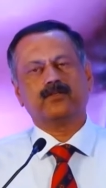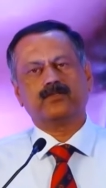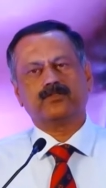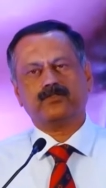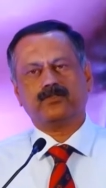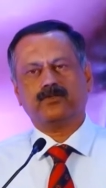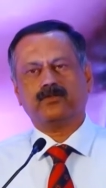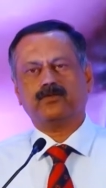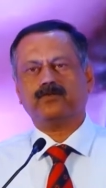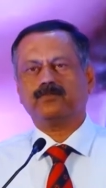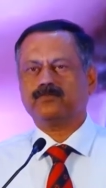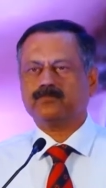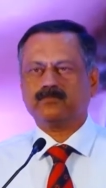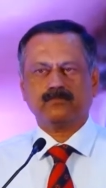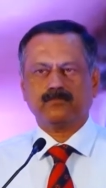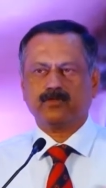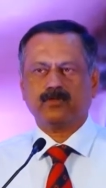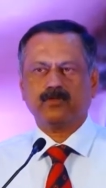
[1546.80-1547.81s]
So
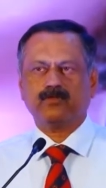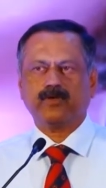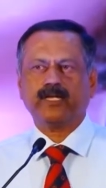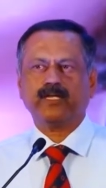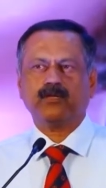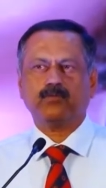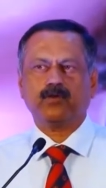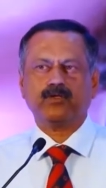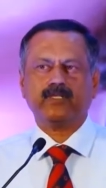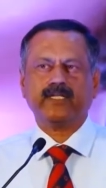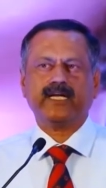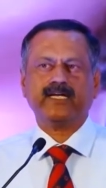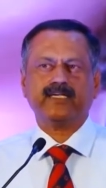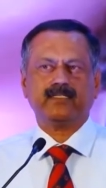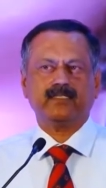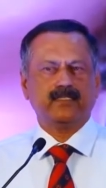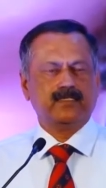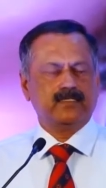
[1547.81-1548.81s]
don't worry about
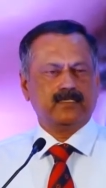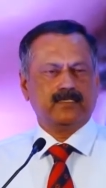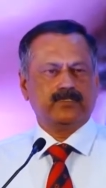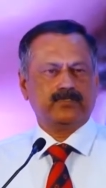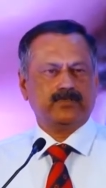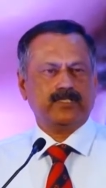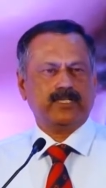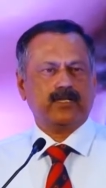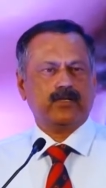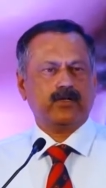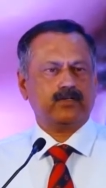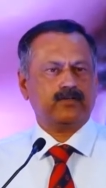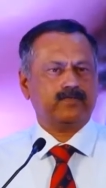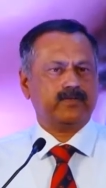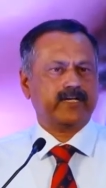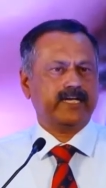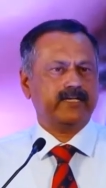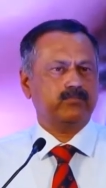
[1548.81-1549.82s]
that. There are a lot
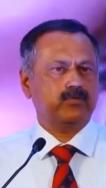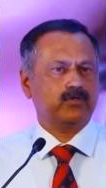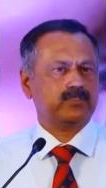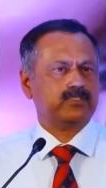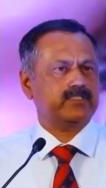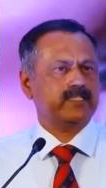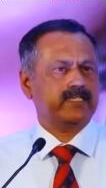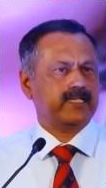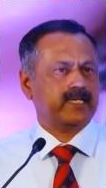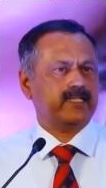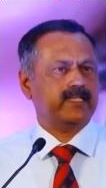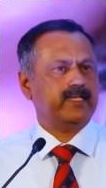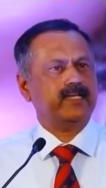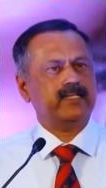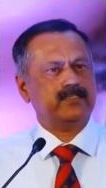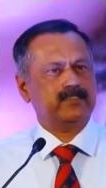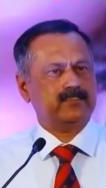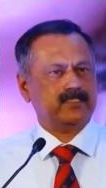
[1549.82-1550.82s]
of guidebooks that are
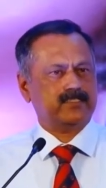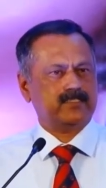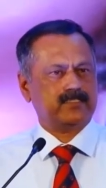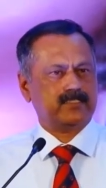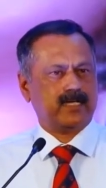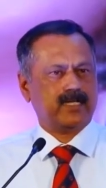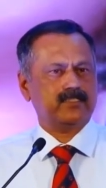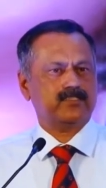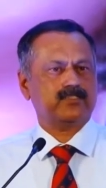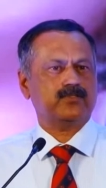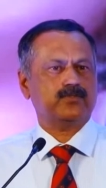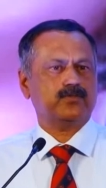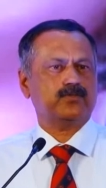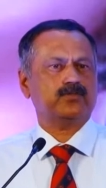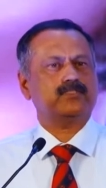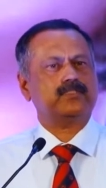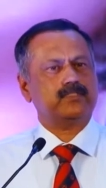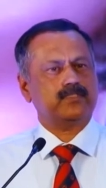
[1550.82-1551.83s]
there. You just answer
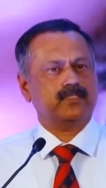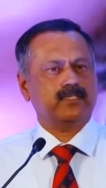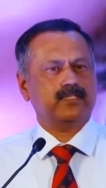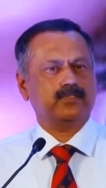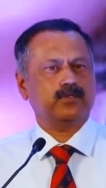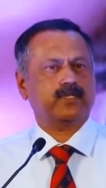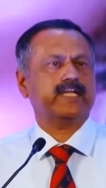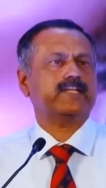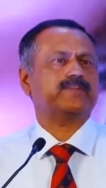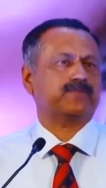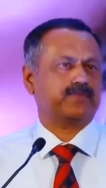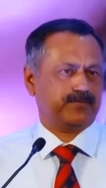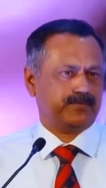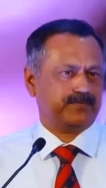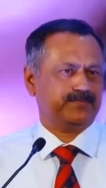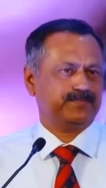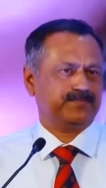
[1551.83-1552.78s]
those and you'll get through.